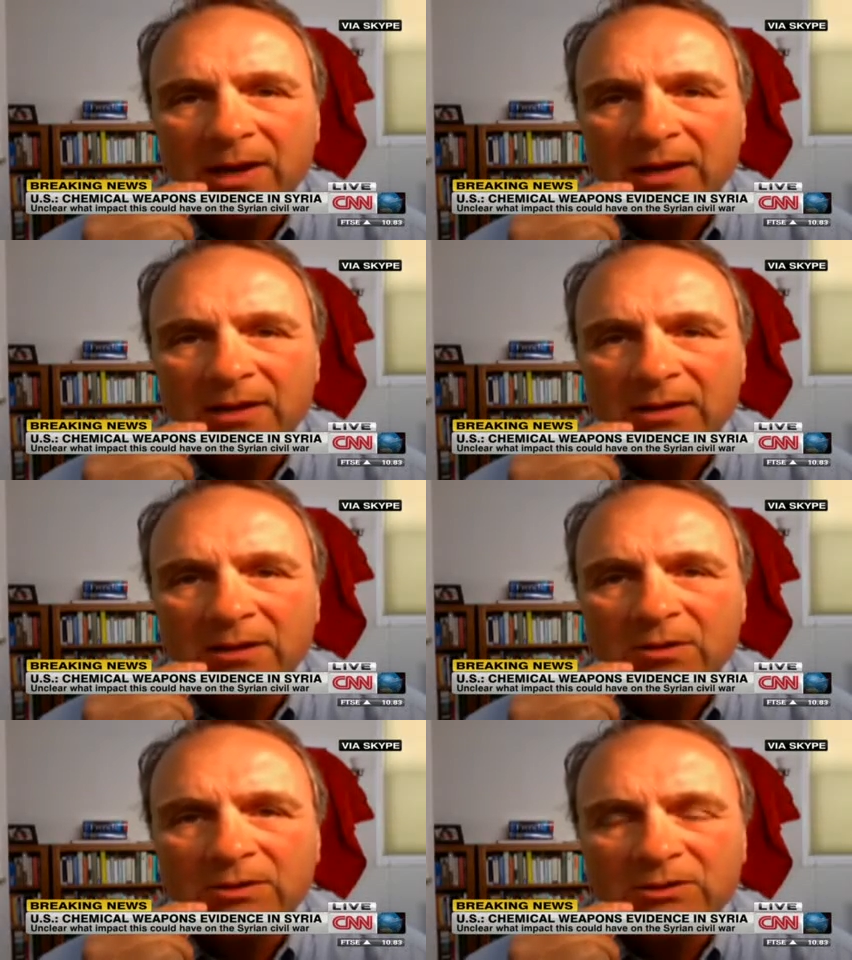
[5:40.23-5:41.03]
And
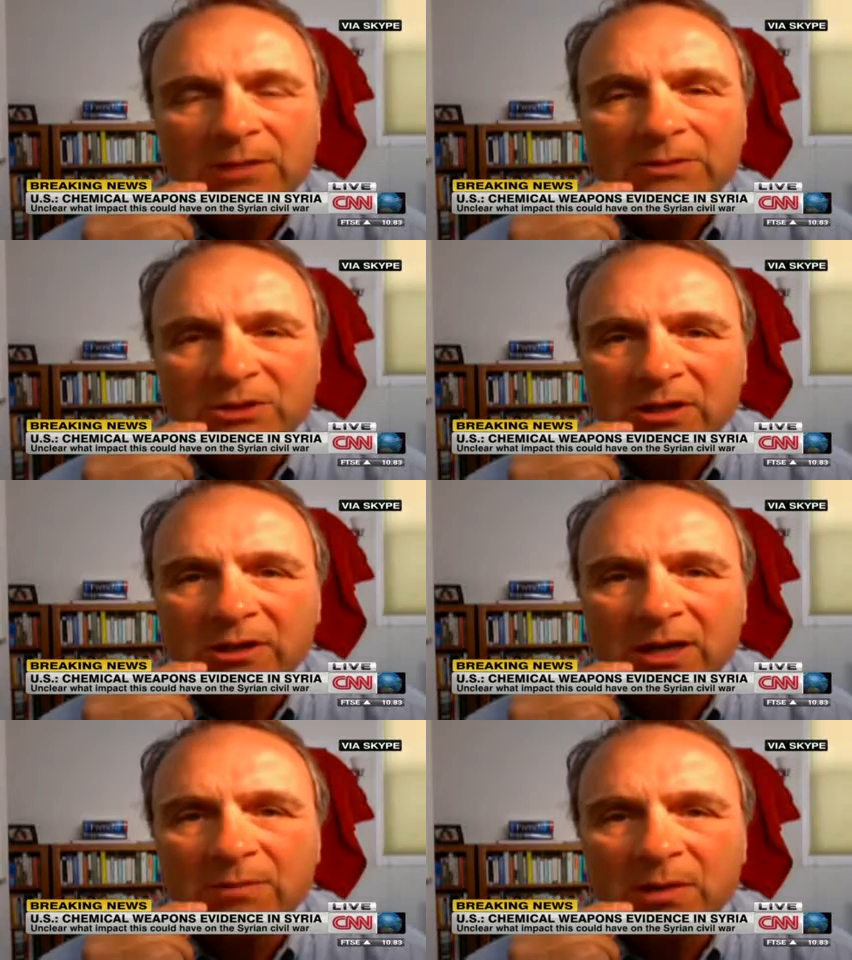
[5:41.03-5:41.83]
someone's going to
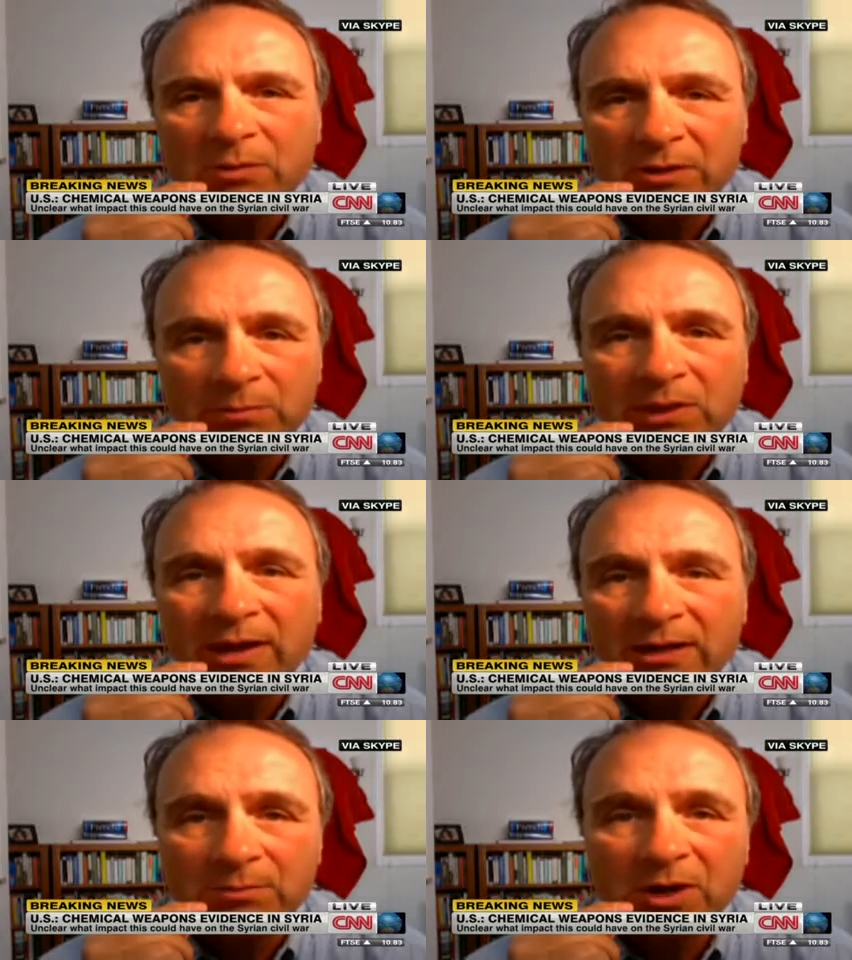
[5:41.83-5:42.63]
come up with a
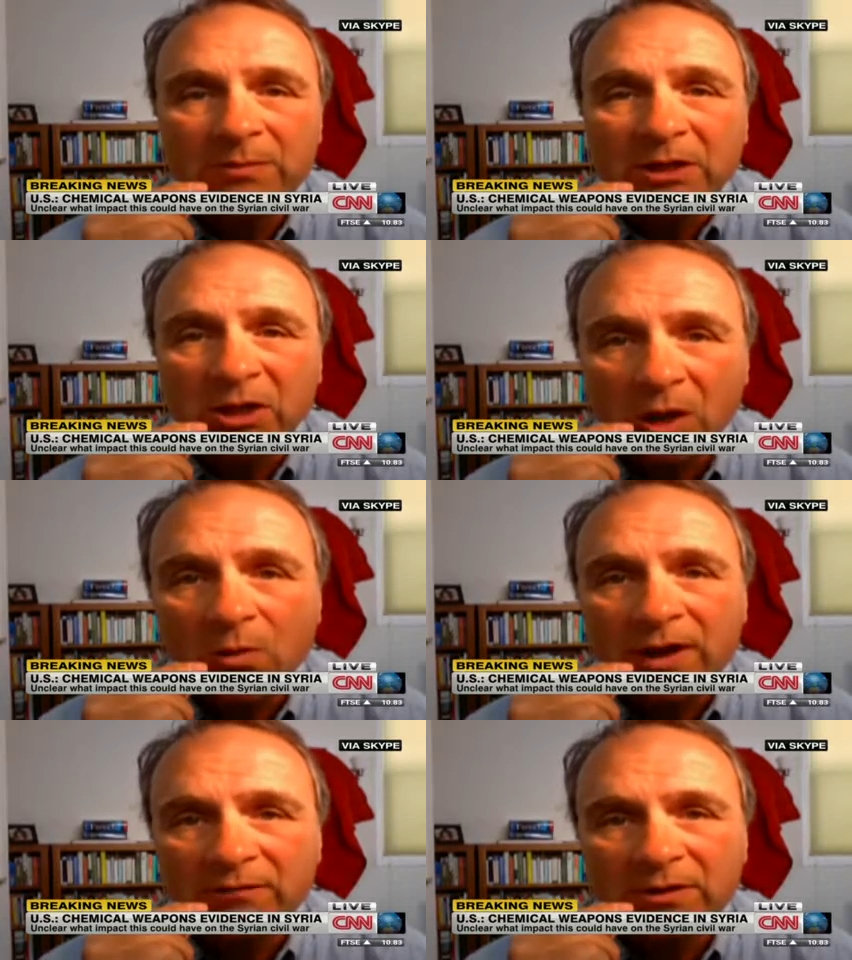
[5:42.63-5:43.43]
plan to probably
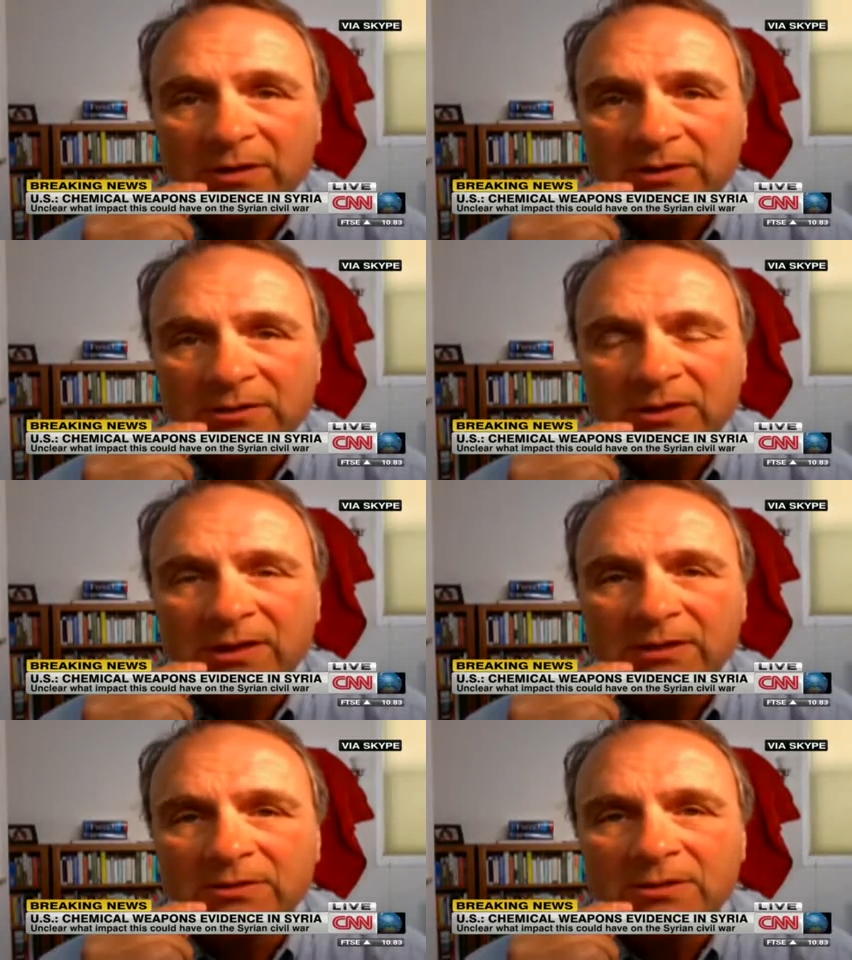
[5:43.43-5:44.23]
go after these
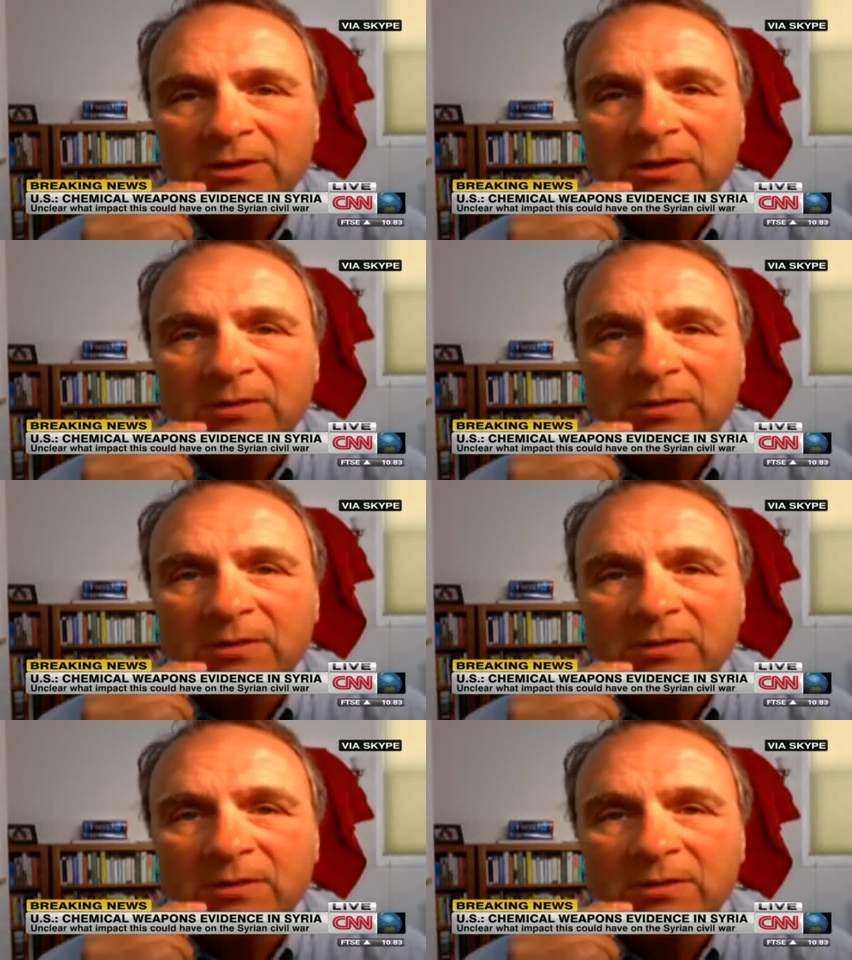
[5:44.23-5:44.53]
things.